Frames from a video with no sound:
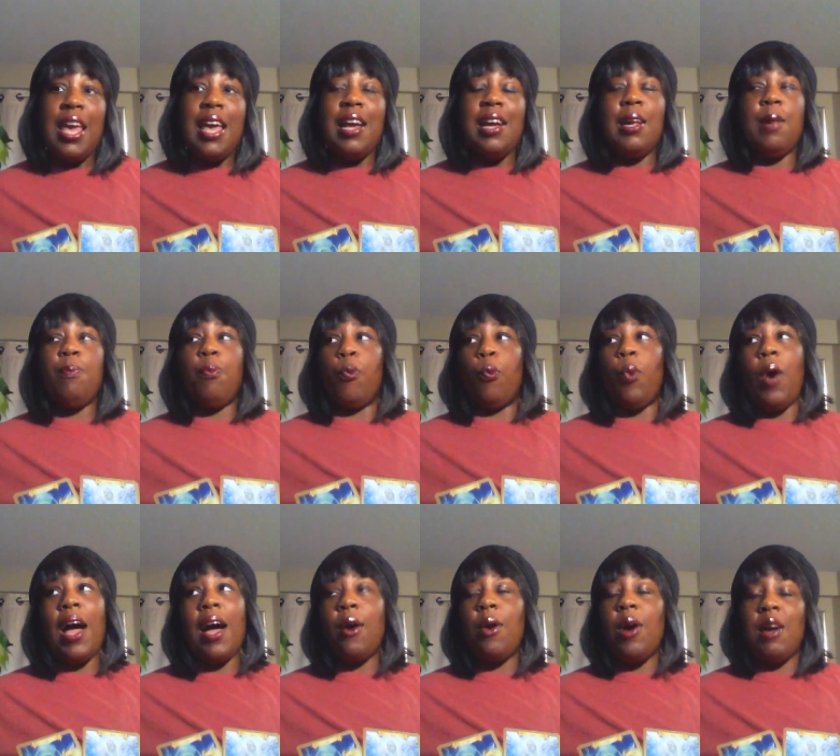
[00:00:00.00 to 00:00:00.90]
And
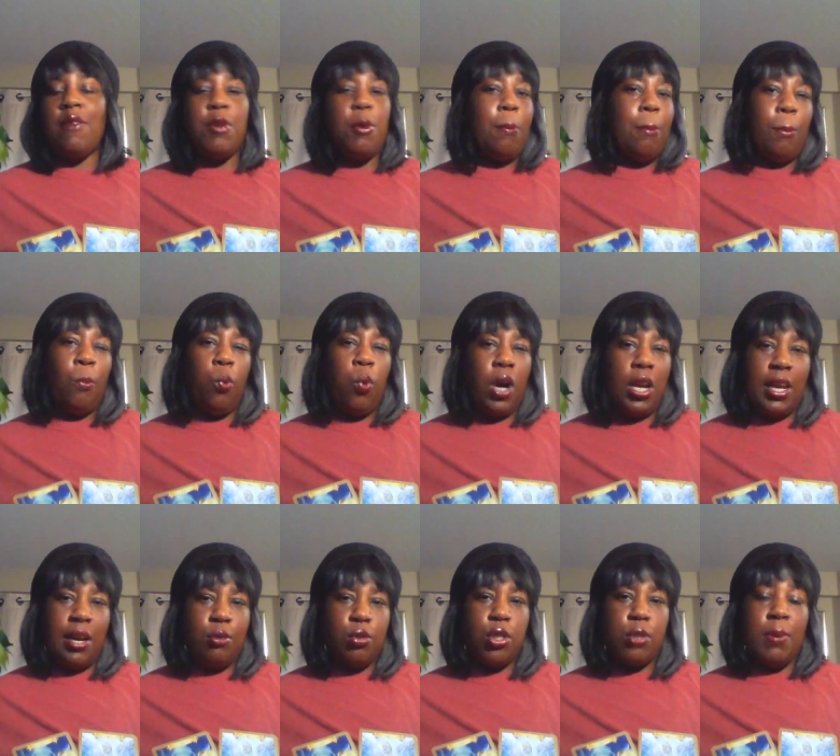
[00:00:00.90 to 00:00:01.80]
while everyone
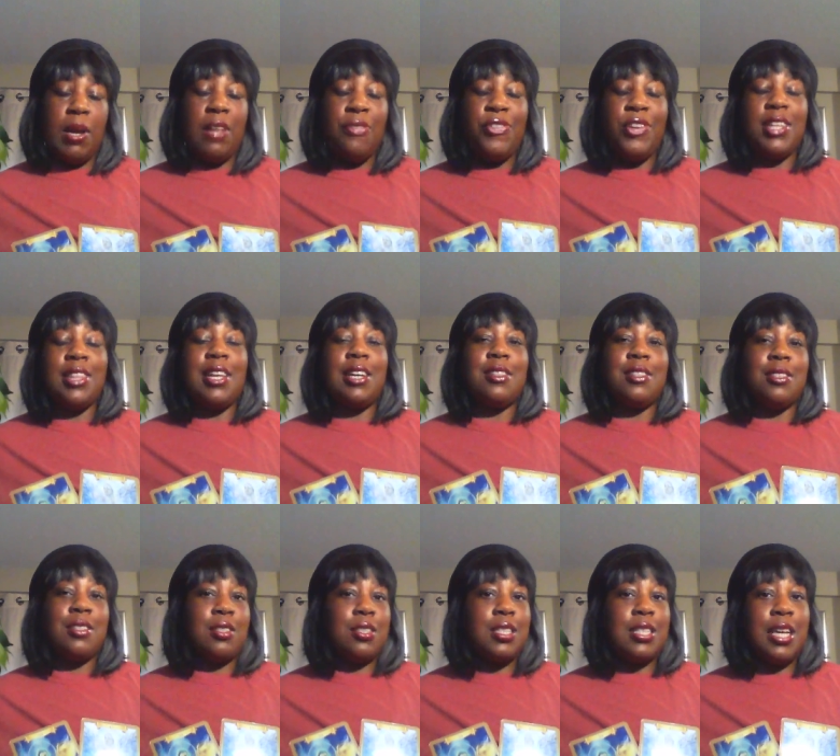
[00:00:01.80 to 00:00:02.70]
else may think that
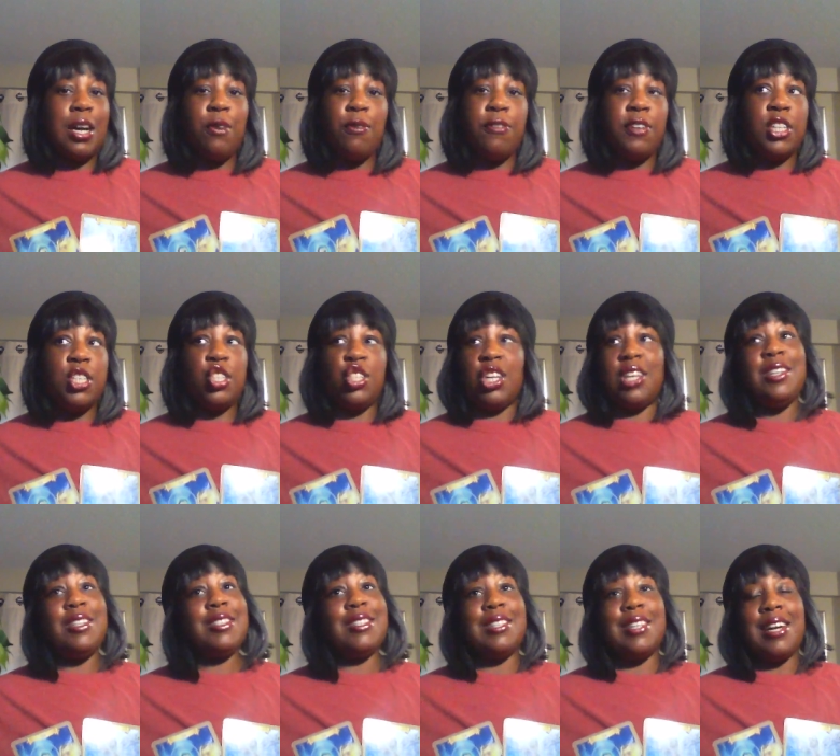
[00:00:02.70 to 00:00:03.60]
this is selfish, it
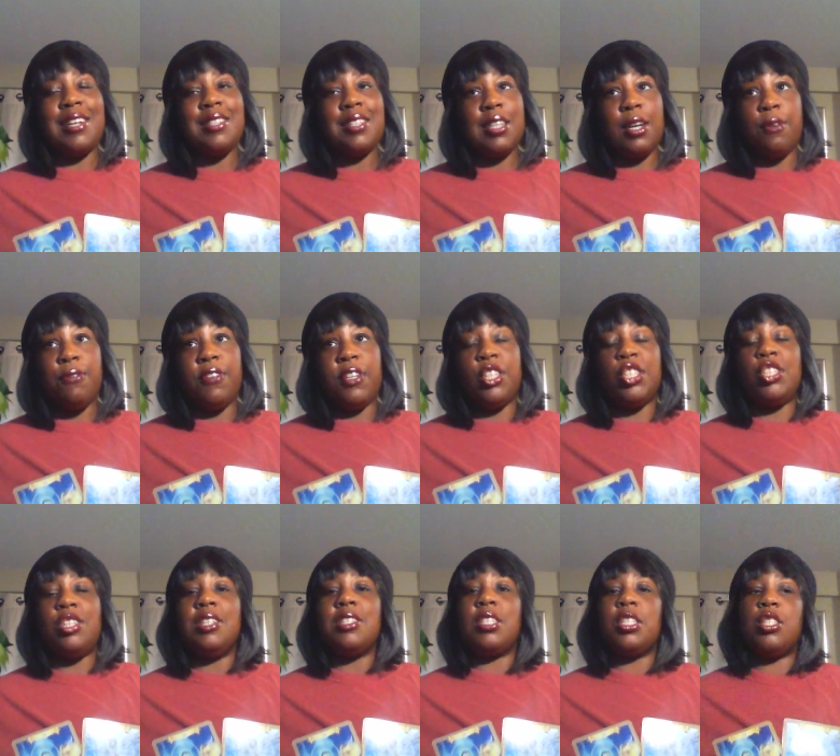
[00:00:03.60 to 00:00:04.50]
is not selfish.
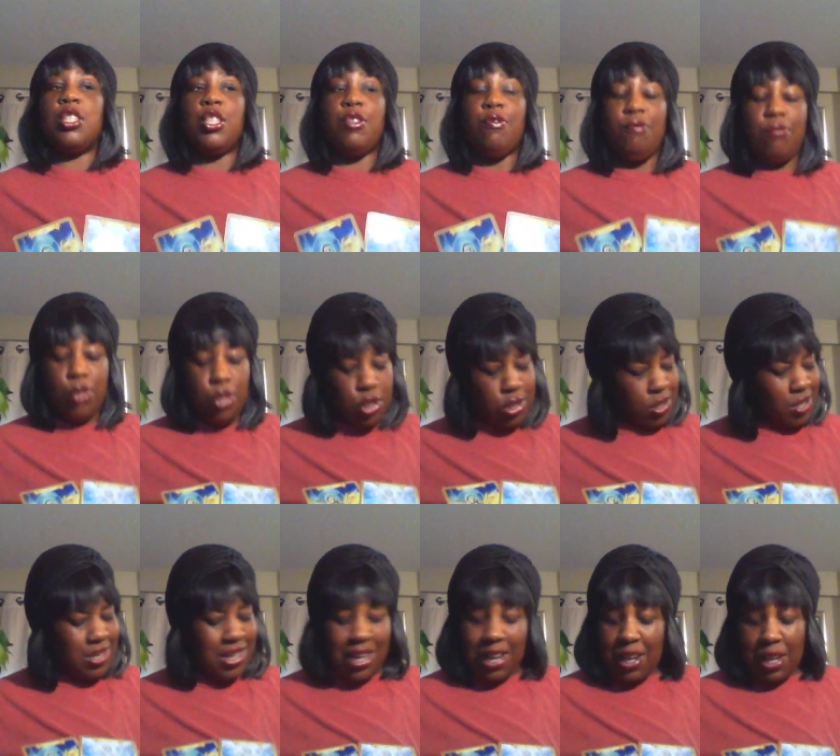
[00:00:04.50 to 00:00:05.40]
This is
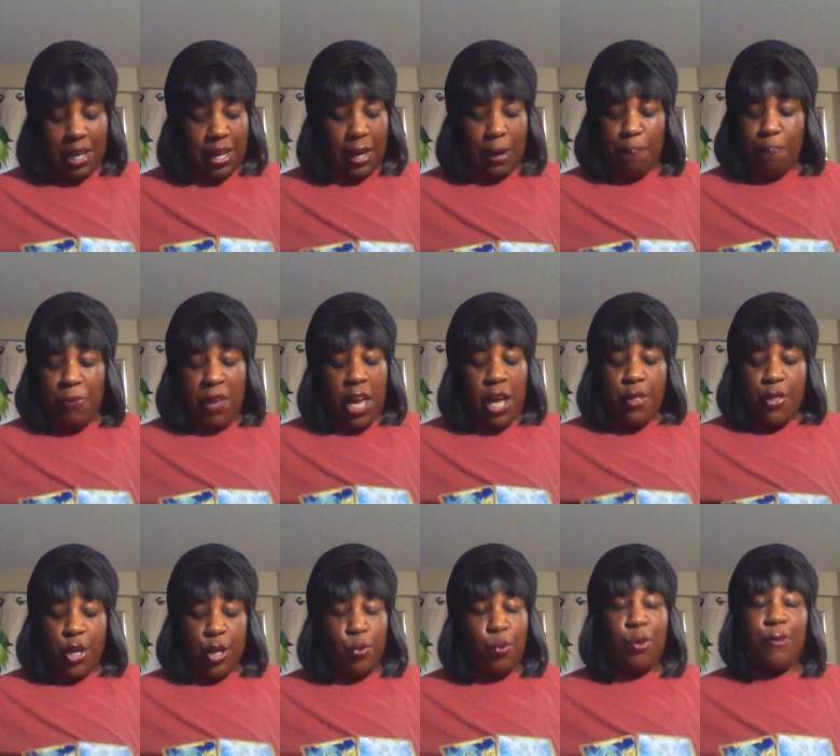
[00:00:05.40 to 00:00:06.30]
clearly
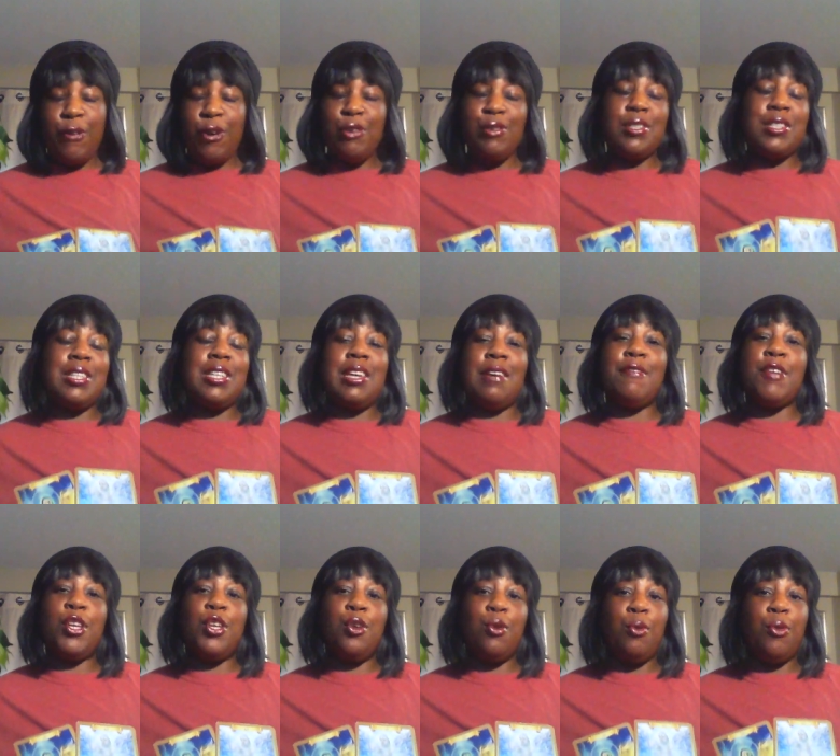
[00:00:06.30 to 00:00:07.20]
the universe
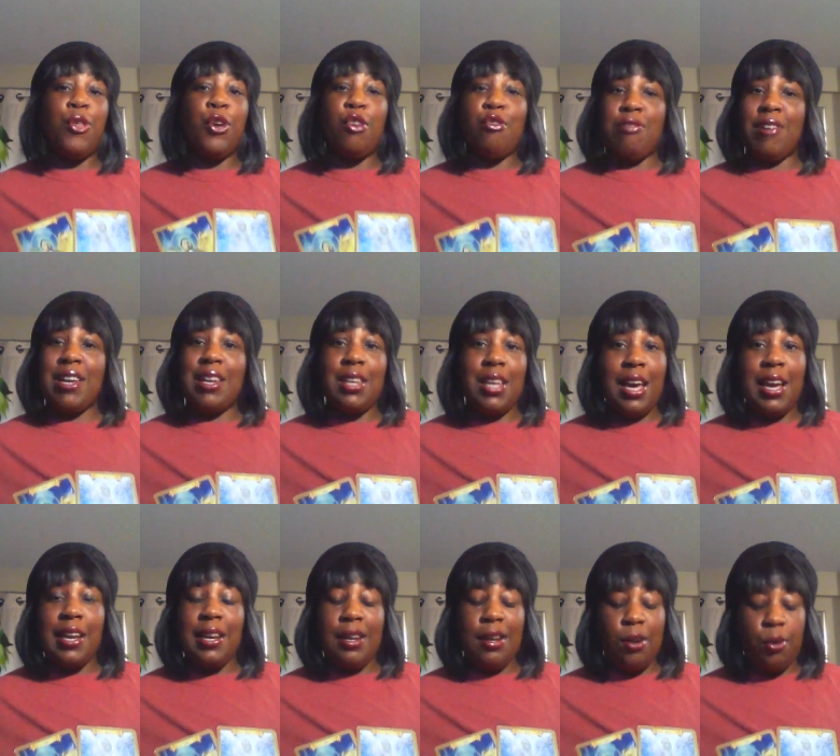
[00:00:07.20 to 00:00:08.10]
giving you the green
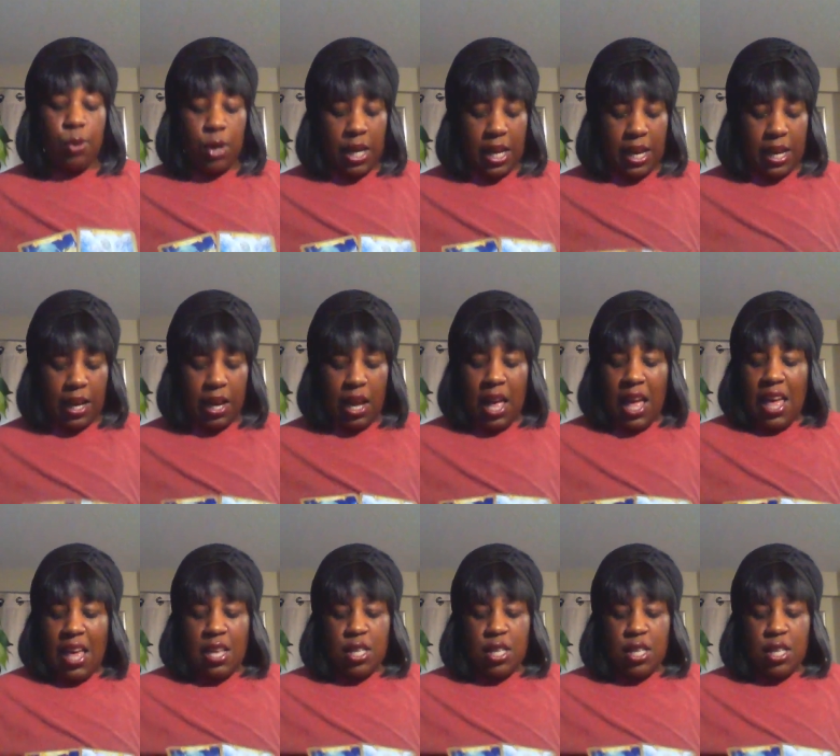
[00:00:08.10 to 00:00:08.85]
light, okay?